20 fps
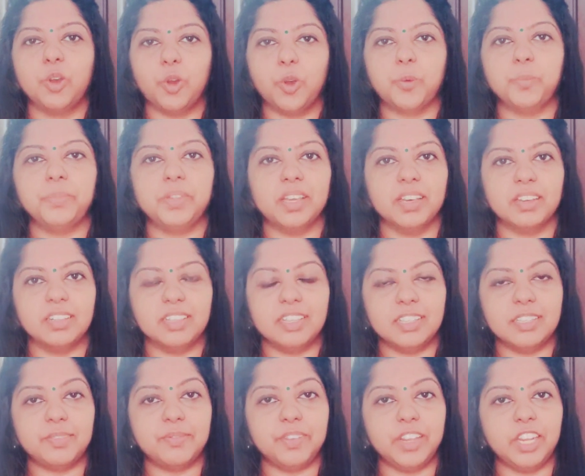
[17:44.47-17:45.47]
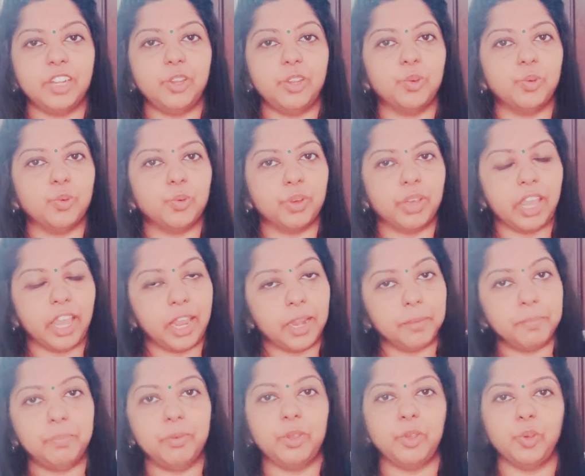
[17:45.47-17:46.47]
Hope this video
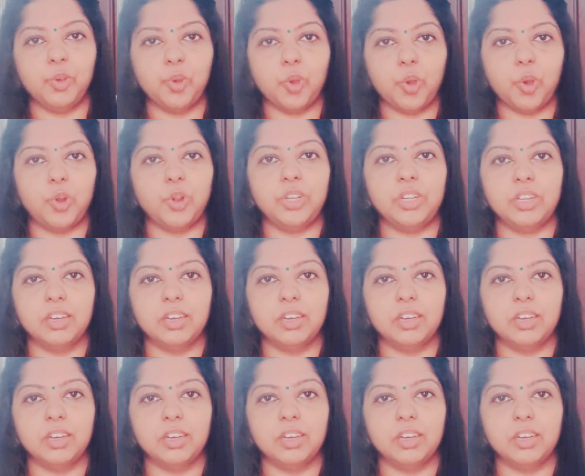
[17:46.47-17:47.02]
helped you all.